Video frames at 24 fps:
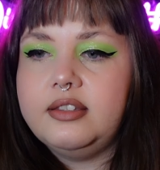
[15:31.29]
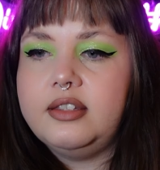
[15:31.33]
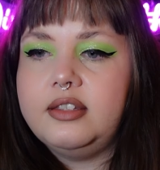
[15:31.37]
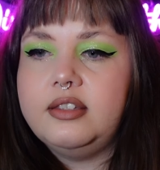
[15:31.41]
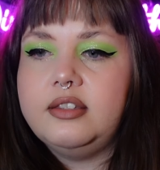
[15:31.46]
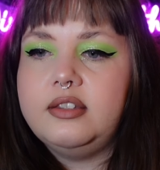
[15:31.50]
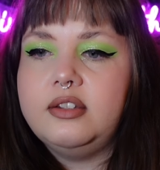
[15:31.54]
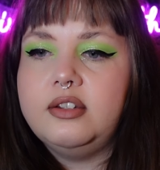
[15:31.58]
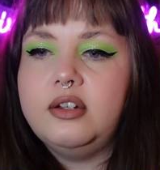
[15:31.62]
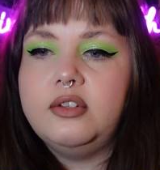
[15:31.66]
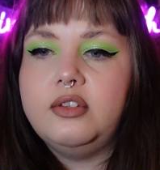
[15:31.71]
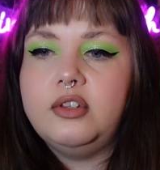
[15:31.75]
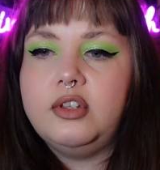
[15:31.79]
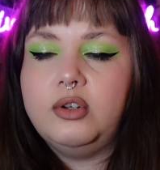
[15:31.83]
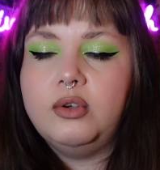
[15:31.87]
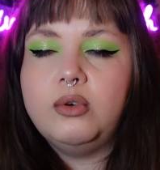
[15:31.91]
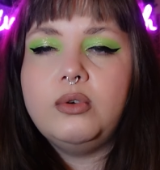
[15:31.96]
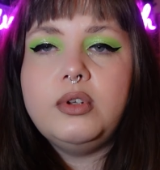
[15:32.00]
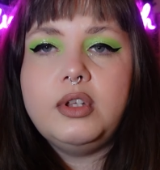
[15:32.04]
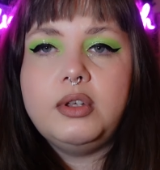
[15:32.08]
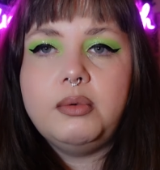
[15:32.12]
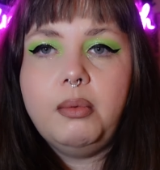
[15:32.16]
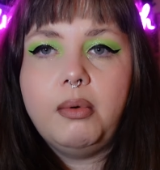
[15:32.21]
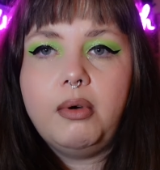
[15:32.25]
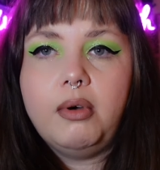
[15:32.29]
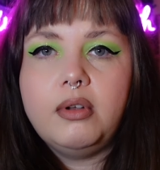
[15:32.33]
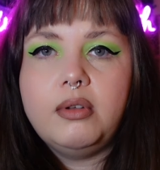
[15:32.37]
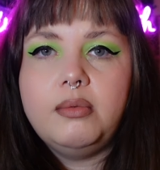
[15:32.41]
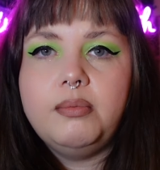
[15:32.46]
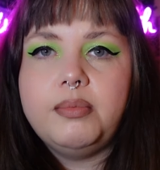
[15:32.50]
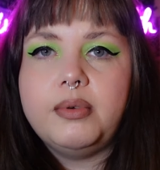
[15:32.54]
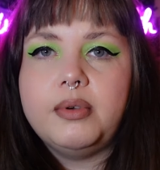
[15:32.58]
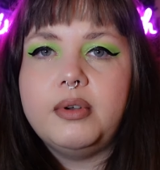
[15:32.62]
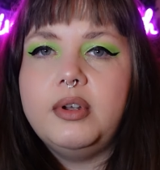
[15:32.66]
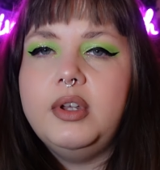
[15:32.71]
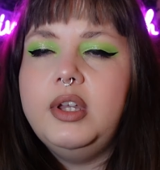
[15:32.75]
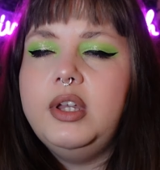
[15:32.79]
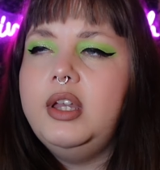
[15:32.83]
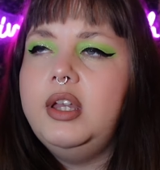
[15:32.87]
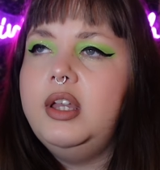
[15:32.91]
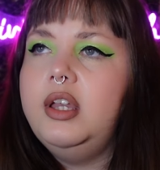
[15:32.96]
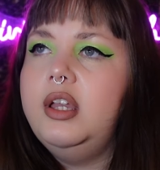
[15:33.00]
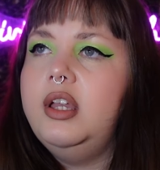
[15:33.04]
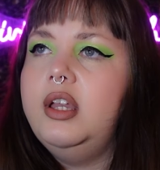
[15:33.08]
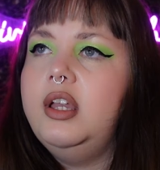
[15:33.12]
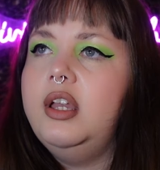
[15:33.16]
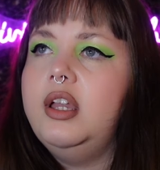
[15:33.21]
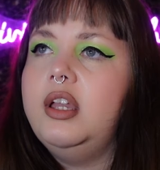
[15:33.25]
He's not the only one, but
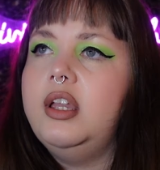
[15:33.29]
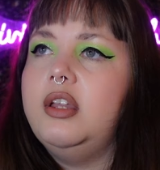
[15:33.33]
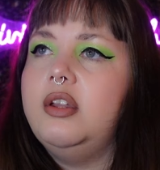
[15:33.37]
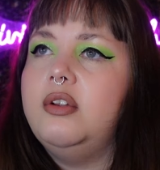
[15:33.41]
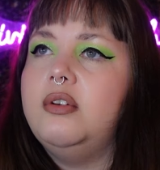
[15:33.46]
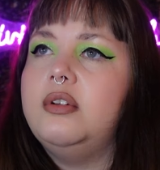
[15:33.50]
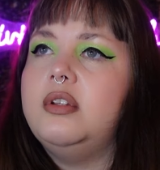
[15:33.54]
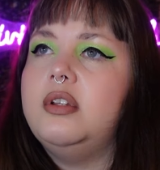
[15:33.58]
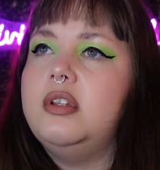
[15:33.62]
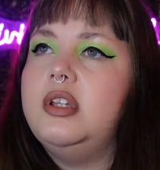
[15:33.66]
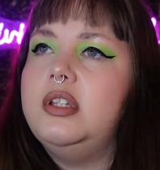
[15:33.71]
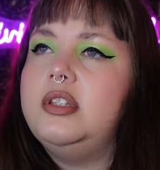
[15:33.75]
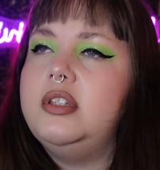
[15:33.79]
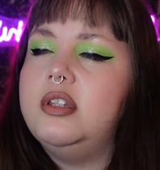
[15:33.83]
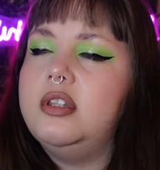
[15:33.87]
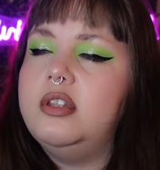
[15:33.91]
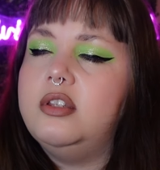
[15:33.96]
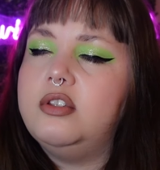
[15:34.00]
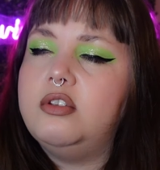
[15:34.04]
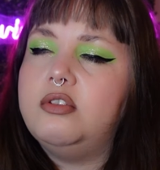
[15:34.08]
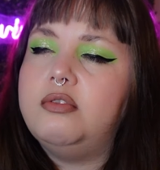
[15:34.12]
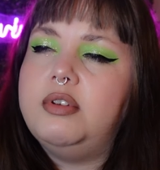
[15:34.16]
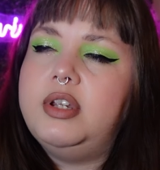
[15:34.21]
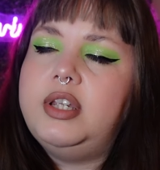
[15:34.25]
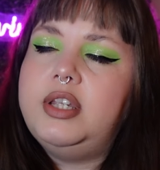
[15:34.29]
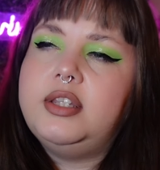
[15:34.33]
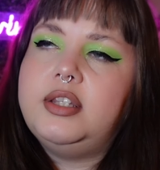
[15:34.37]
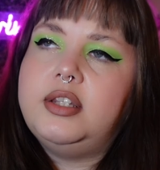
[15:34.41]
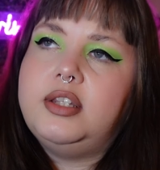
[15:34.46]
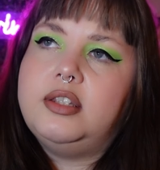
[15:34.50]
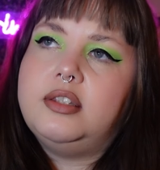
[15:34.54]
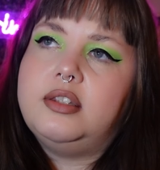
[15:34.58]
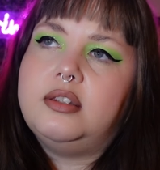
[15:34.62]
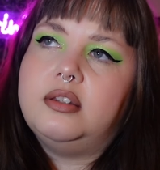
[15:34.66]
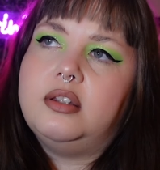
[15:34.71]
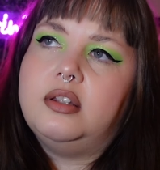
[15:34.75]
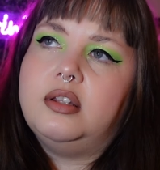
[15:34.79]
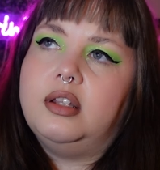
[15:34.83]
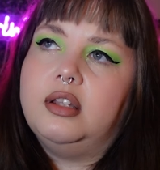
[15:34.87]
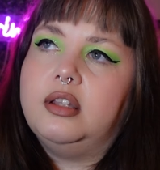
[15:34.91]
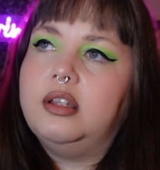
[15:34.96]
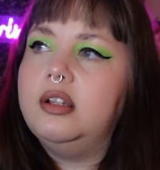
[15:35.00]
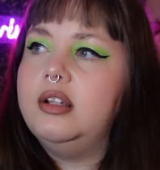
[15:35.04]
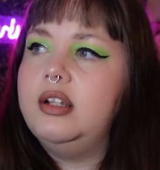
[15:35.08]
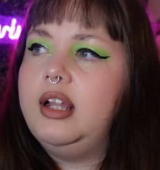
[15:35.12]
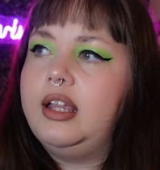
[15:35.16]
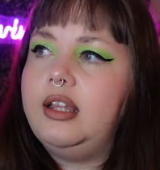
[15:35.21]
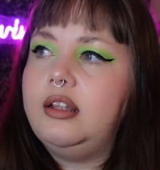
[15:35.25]
you know, there's a reason he's
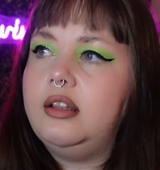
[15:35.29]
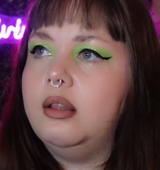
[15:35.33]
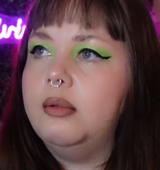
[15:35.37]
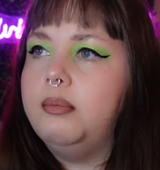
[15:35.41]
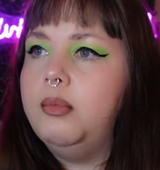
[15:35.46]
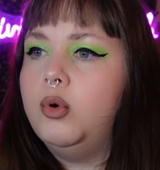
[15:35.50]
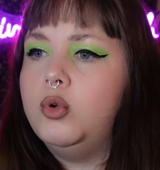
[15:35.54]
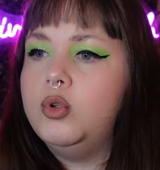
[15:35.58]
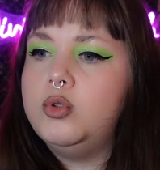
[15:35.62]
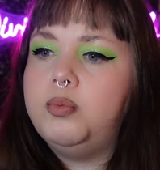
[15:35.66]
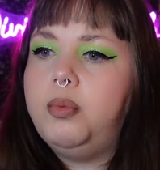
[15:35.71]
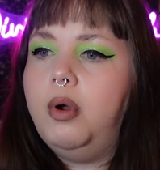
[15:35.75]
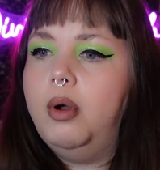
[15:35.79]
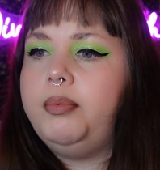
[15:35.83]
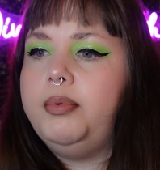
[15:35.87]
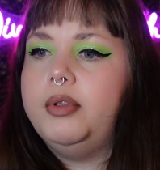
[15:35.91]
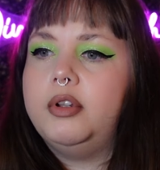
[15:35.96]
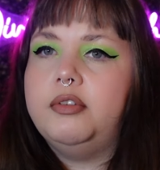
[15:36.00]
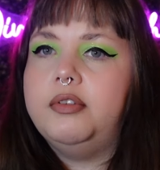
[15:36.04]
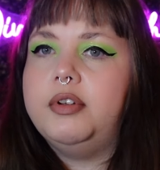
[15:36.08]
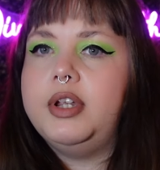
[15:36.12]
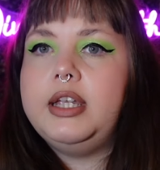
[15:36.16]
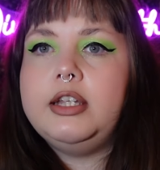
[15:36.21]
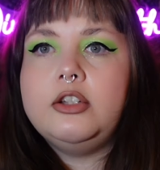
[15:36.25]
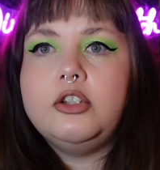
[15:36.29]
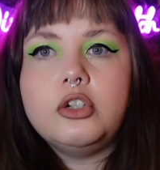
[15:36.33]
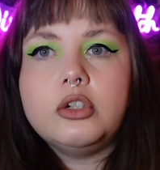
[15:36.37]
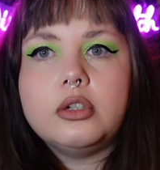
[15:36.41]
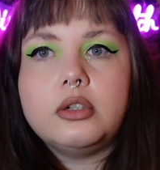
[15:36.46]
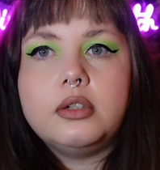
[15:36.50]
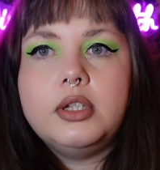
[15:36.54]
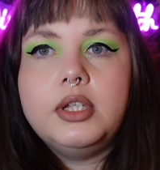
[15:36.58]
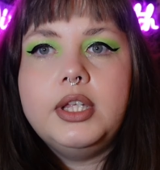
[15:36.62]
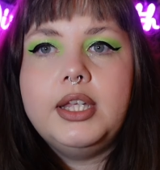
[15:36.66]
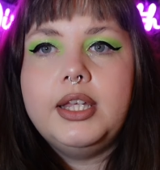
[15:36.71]
like the most popular angel